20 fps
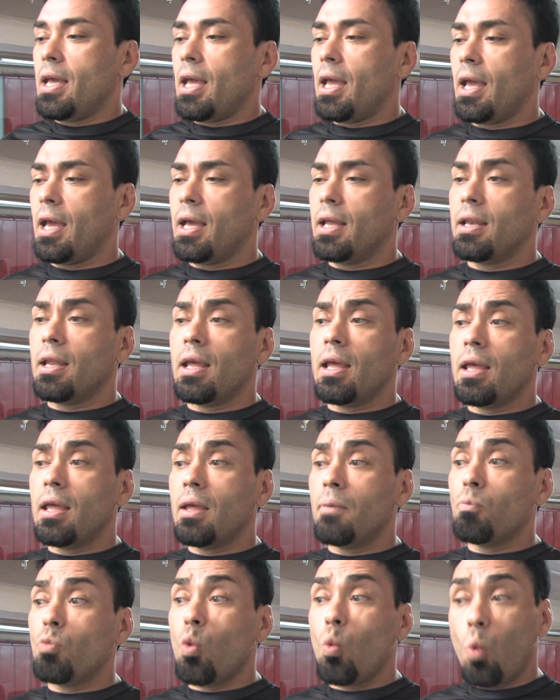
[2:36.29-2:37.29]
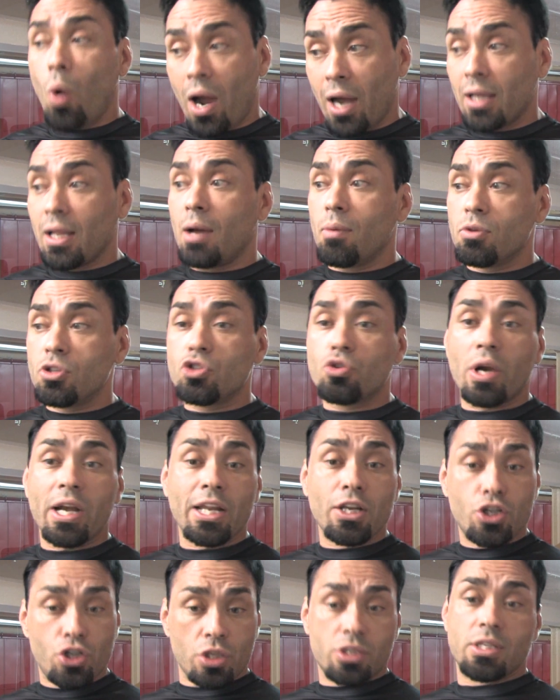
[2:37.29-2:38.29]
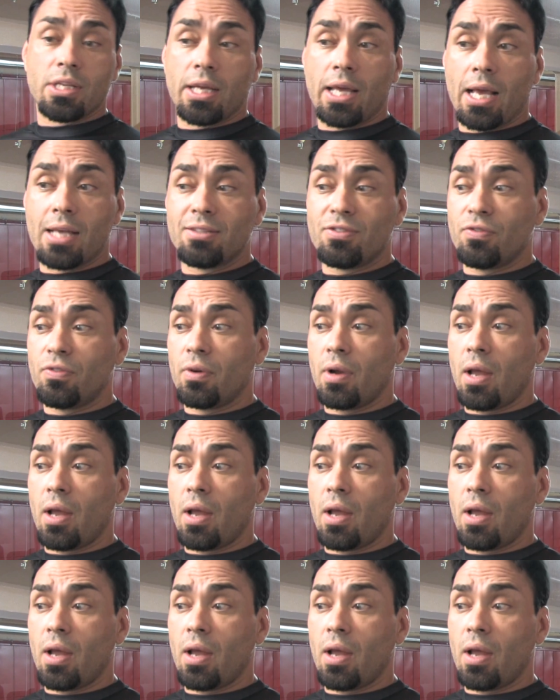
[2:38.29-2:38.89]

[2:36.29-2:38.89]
And while I was training just in case